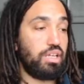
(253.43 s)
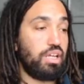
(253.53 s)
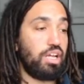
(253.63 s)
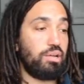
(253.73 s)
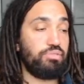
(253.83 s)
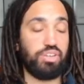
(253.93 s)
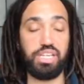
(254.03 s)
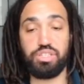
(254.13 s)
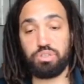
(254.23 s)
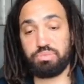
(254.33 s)
for
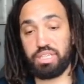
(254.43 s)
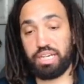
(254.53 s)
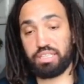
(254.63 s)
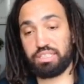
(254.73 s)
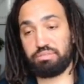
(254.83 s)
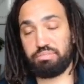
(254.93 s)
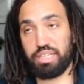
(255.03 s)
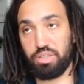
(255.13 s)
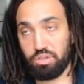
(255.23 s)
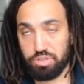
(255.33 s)
each object
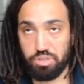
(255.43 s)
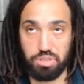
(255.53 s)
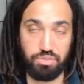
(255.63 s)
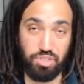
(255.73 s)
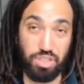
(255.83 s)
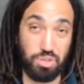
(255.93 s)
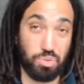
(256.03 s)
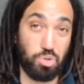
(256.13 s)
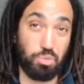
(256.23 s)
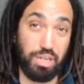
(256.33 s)
in the horizontal and vertical
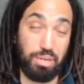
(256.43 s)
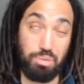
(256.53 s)
normally,